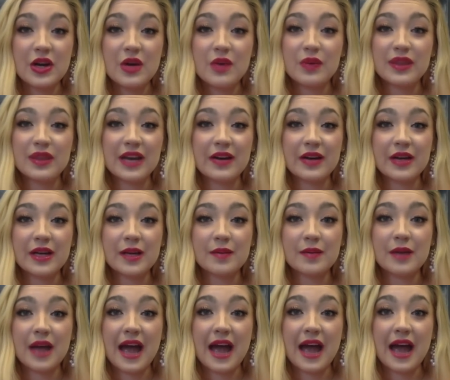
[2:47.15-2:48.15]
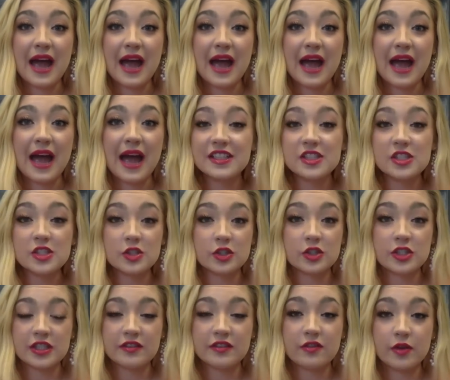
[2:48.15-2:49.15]
without him actively
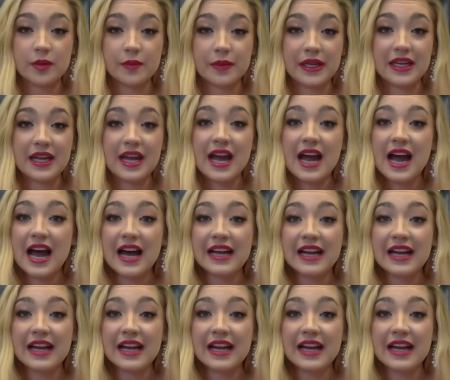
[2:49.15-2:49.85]
searching for me.